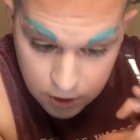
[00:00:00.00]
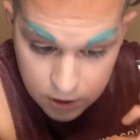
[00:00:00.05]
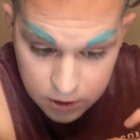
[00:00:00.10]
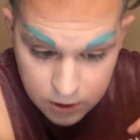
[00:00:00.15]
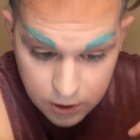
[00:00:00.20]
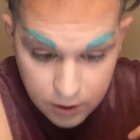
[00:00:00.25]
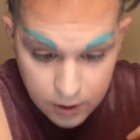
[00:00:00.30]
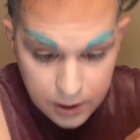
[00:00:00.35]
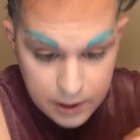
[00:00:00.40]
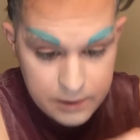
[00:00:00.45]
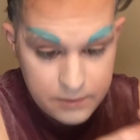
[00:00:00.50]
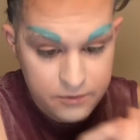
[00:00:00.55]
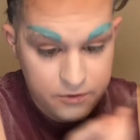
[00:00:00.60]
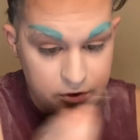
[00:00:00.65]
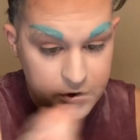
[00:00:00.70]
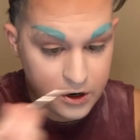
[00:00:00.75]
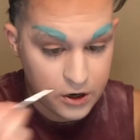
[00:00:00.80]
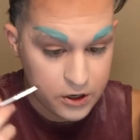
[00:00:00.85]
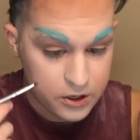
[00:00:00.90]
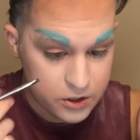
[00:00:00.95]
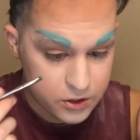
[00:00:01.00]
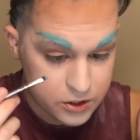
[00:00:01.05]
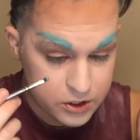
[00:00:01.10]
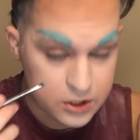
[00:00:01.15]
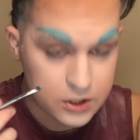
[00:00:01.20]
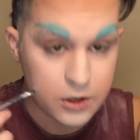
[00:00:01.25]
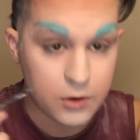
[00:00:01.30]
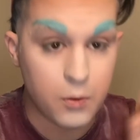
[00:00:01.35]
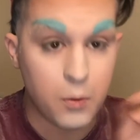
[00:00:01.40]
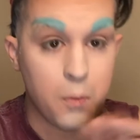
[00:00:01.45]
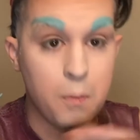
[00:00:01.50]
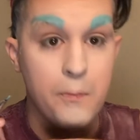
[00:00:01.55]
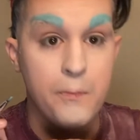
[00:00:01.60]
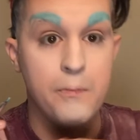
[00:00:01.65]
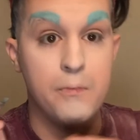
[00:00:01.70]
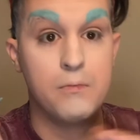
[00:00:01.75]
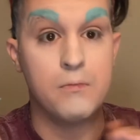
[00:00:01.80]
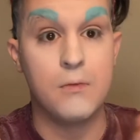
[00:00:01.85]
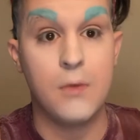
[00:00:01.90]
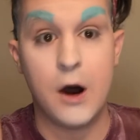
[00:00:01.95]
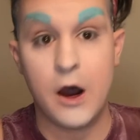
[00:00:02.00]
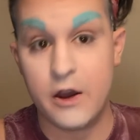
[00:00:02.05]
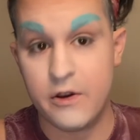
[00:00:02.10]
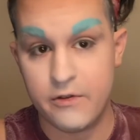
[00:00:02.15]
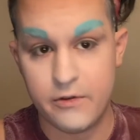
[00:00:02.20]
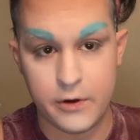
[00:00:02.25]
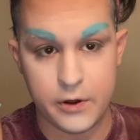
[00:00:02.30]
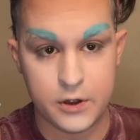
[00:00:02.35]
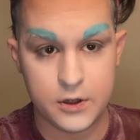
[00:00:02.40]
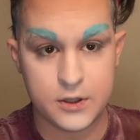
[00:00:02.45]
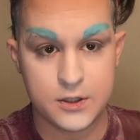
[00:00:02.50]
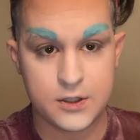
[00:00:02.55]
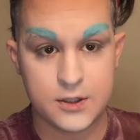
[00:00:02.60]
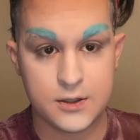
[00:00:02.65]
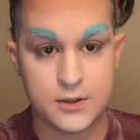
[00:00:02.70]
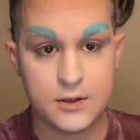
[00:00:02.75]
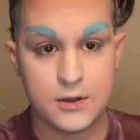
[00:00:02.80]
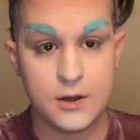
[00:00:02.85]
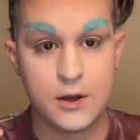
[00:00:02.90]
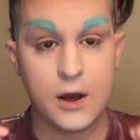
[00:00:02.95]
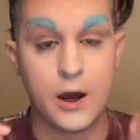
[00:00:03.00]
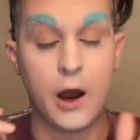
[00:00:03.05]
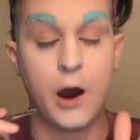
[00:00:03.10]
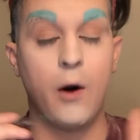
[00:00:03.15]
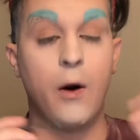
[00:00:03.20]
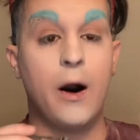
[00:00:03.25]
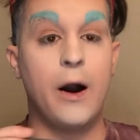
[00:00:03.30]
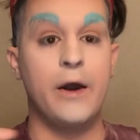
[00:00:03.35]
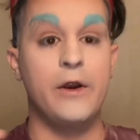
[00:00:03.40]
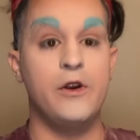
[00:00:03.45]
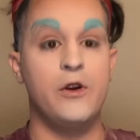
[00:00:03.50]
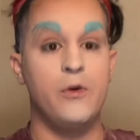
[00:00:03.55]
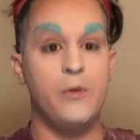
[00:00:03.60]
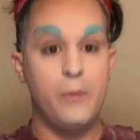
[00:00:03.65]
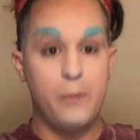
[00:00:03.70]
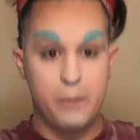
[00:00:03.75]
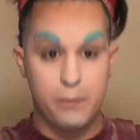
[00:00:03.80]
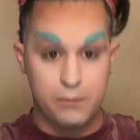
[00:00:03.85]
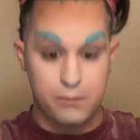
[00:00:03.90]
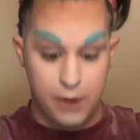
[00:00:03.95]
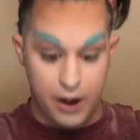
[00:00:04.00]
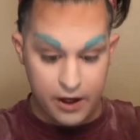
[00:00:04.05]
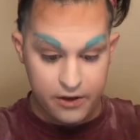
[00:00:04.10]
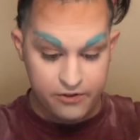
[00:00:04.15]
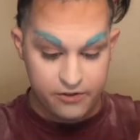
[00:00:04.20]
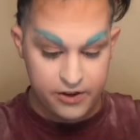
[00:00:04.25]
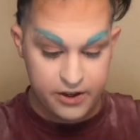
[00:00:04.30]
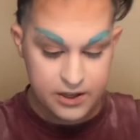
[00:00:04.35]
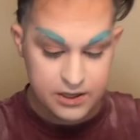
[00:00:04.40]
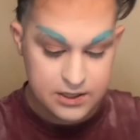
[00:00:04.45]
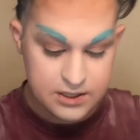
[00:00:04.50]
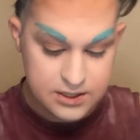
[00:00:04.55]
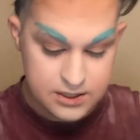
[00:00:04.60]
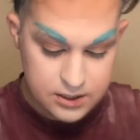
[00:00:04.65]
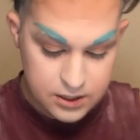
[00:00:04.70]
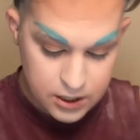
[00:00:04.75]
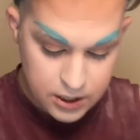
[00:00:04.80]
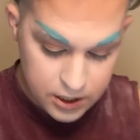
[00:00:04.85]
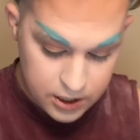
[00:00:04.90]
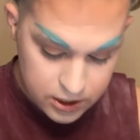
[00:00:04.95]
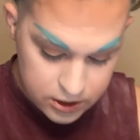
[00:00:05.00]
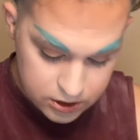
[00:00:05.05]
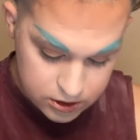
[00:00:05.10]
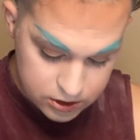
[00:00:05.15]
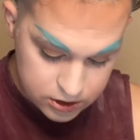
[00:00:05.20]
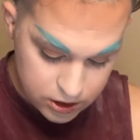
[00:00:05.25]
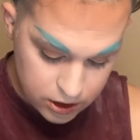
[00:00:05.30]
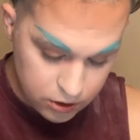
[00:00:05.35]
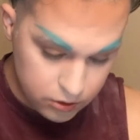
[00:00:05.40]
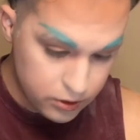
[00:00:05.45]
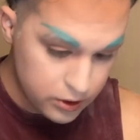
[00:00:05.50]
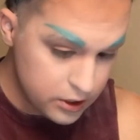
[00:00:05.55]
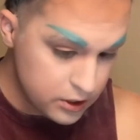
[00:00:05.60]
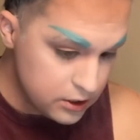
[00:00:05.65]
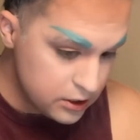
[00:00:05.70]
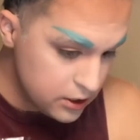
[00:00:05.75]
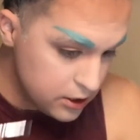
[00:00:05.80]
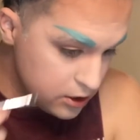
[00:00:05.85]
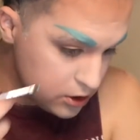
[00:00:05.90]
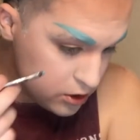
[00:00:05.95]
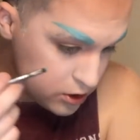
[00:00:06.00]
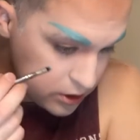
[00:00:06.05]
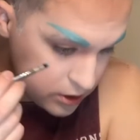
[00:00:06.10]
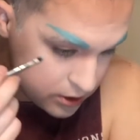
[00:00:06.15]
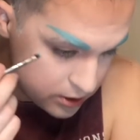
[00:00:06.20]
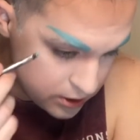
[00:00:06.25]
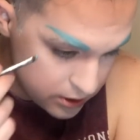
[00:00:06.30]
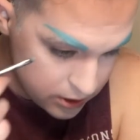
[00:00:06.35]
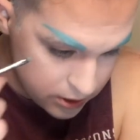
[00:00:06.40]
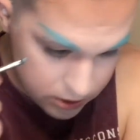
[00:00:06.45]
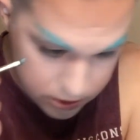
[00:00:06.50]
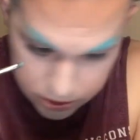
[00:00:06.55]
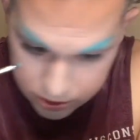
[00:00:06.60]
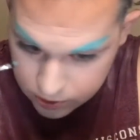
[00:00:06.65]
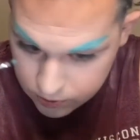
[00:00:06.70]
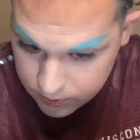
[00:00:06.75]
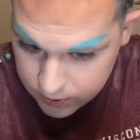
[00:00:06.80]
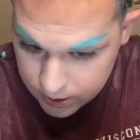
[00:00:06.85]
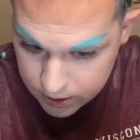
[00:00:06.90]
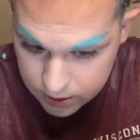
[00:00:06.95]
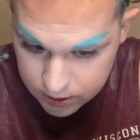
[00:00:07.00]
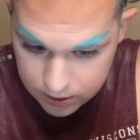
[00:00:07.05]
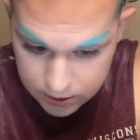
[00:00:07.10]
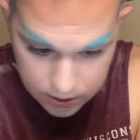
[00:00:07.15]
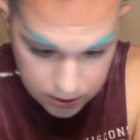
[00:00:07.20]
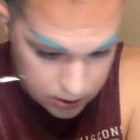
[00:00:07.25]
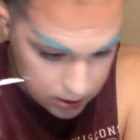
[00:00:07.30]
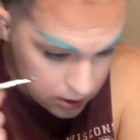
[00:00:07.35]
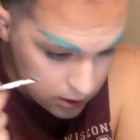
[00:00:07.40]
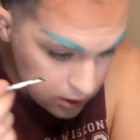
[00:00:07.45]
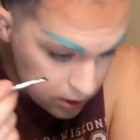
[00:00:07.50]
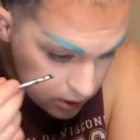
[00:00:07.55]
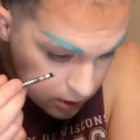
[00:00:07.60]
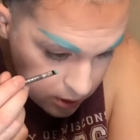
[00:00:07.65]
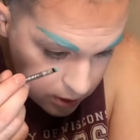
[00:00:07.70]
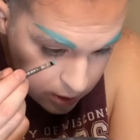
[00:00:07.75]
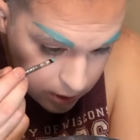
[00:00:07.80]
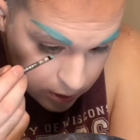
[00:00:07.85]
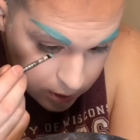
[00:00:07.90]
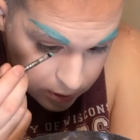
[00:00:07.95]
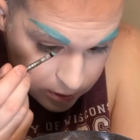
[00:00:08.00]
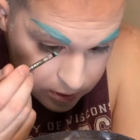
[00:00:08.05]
Now, I am very used to my face, how I do my face. So it is interesting doing a